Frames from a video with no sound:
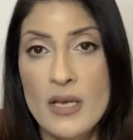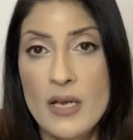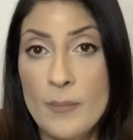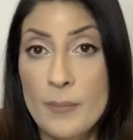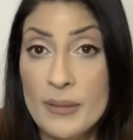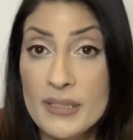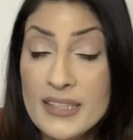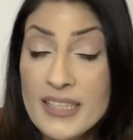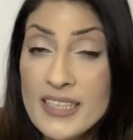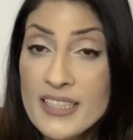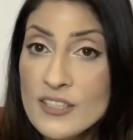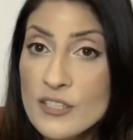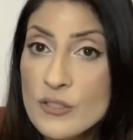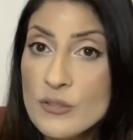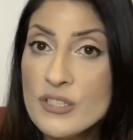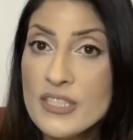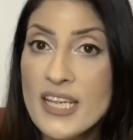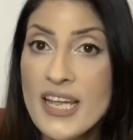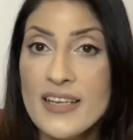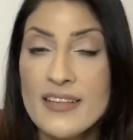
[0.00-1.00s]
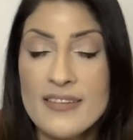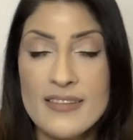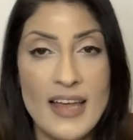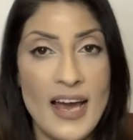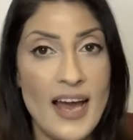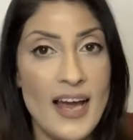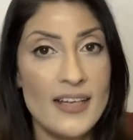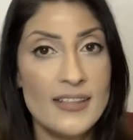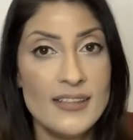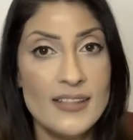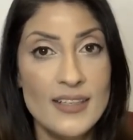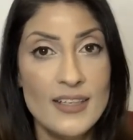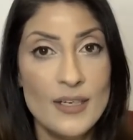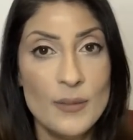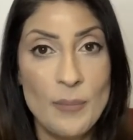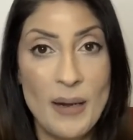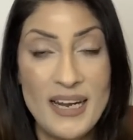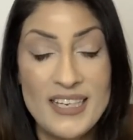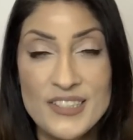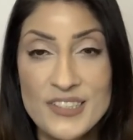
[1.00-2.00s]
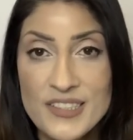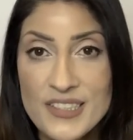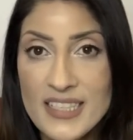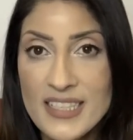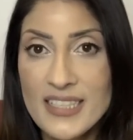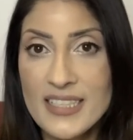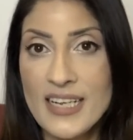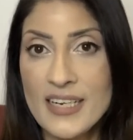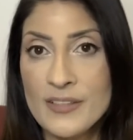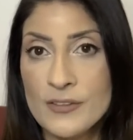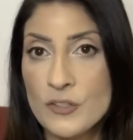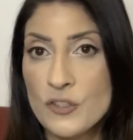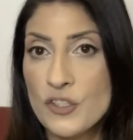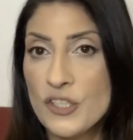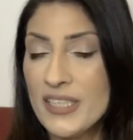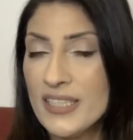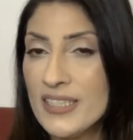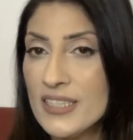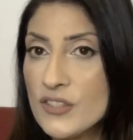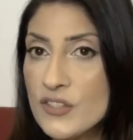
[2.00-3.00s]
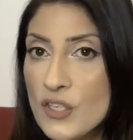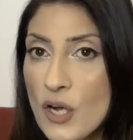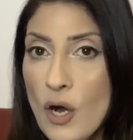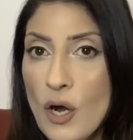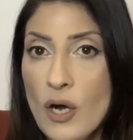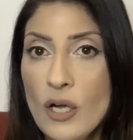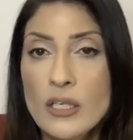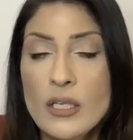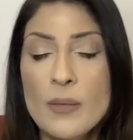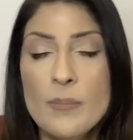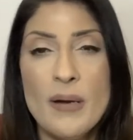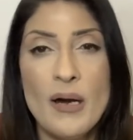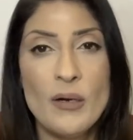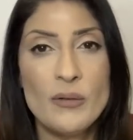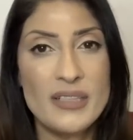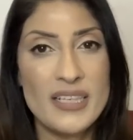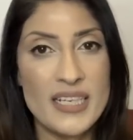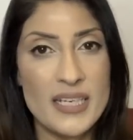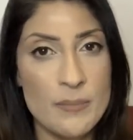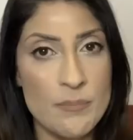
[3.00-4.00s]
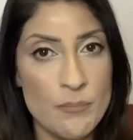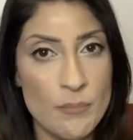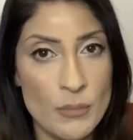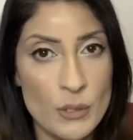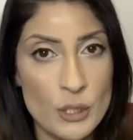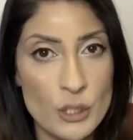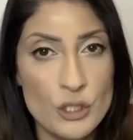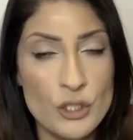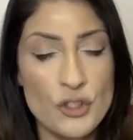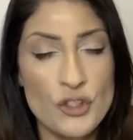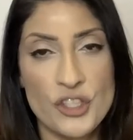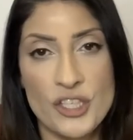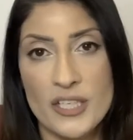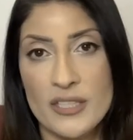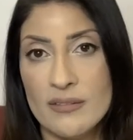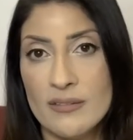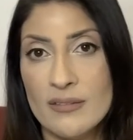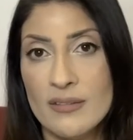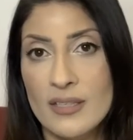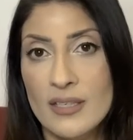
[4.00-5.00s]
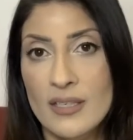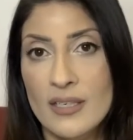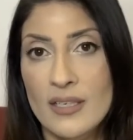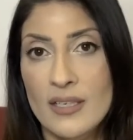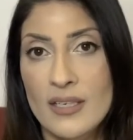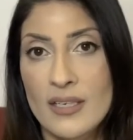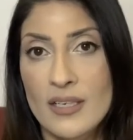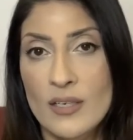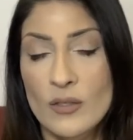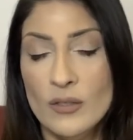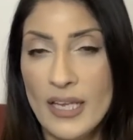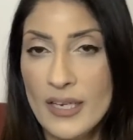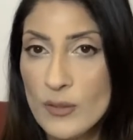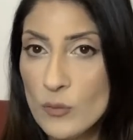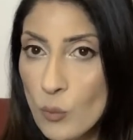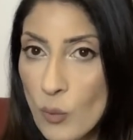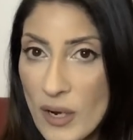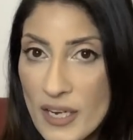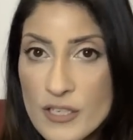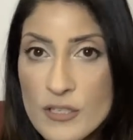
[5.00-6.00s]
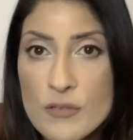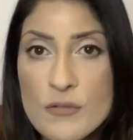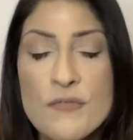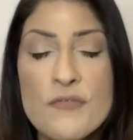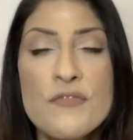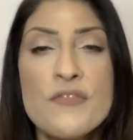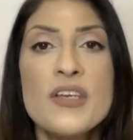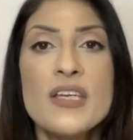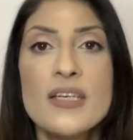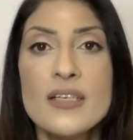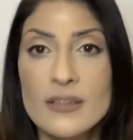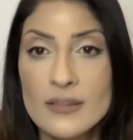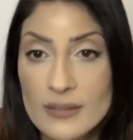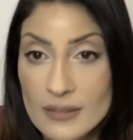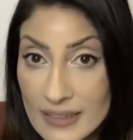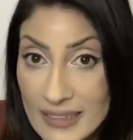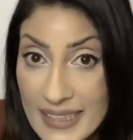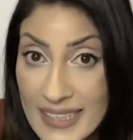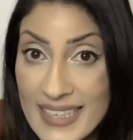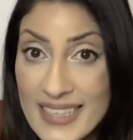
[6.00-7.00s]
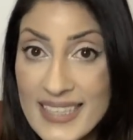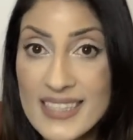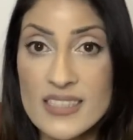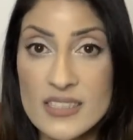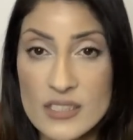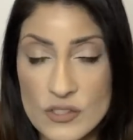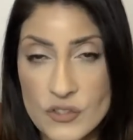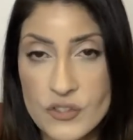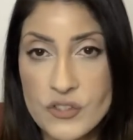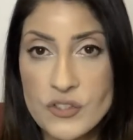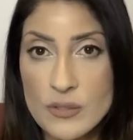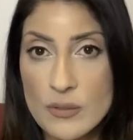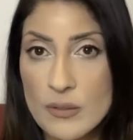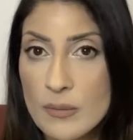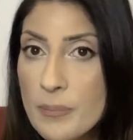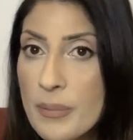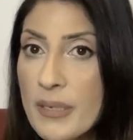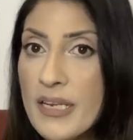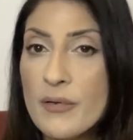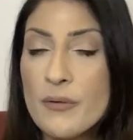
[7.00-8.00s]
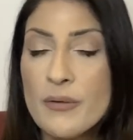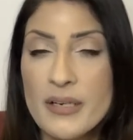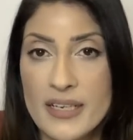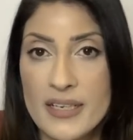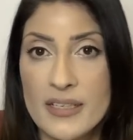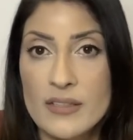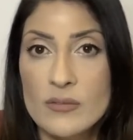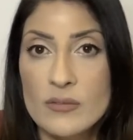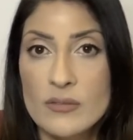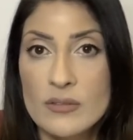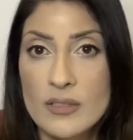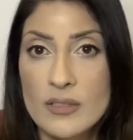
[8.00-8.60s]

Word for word: But then you take that Piscean energy and it's all about immersion. Like what you feel is, period.